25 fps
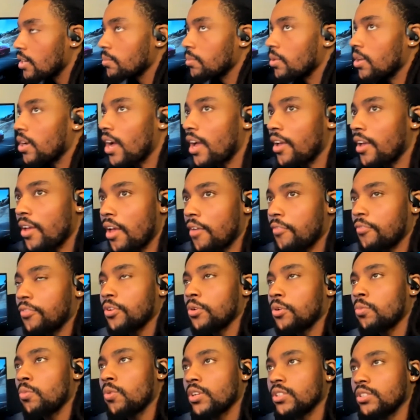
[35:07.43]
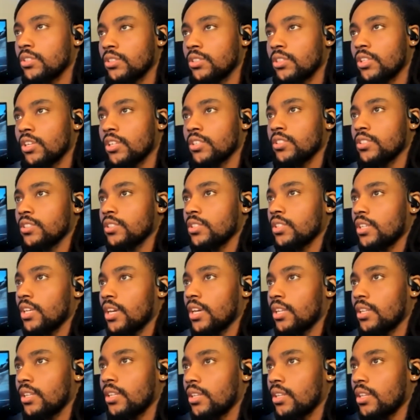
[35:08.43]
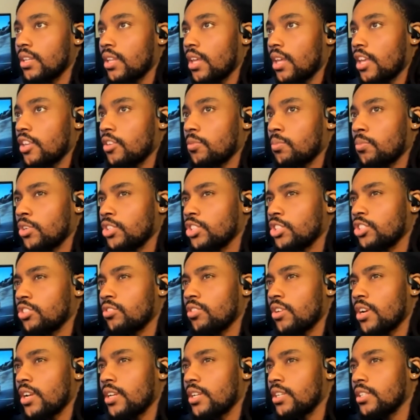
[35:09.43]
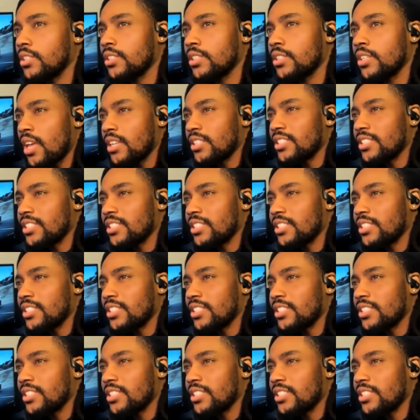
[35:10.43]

But I feel what doesn't get as much credit,